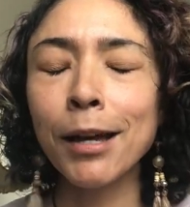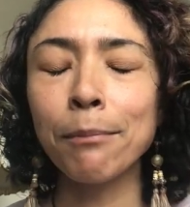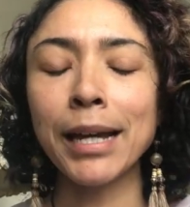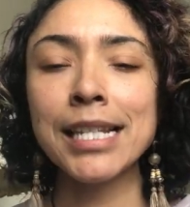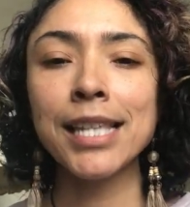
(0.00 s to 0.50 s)

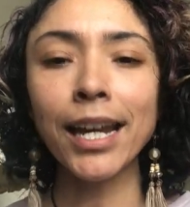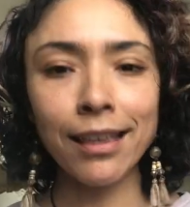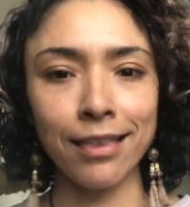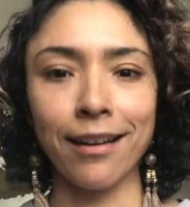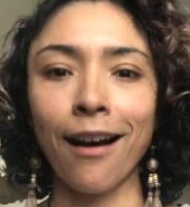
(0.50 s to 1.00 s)
My
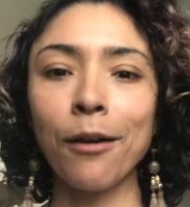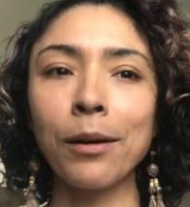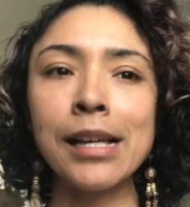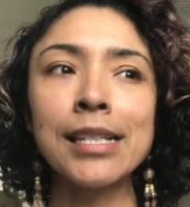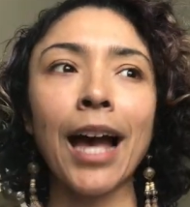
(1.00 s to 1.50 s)
second thought
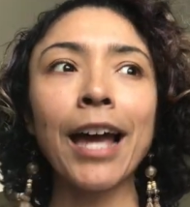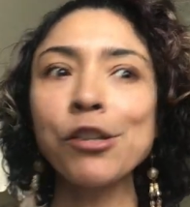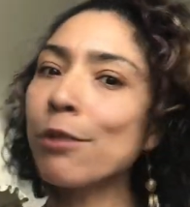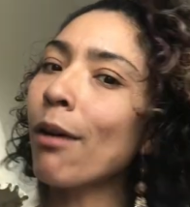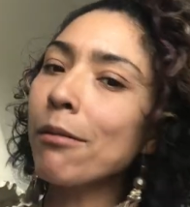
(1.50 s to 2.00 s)
was, I
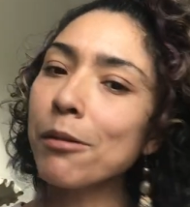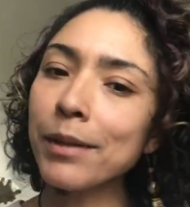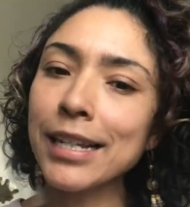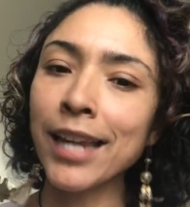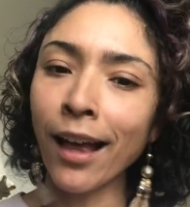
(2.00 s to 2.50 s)
should
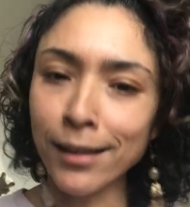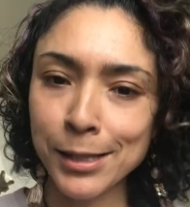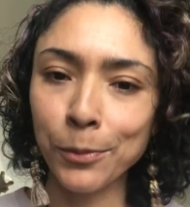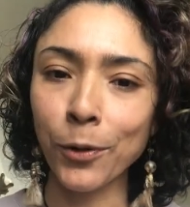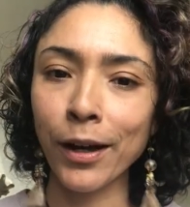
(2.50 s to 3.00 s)
probably tell
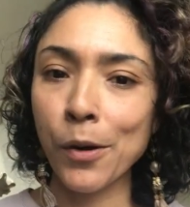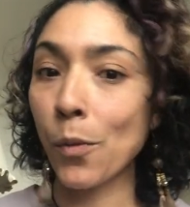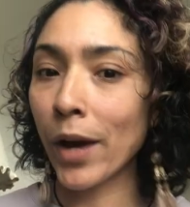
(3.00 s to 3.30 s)
someone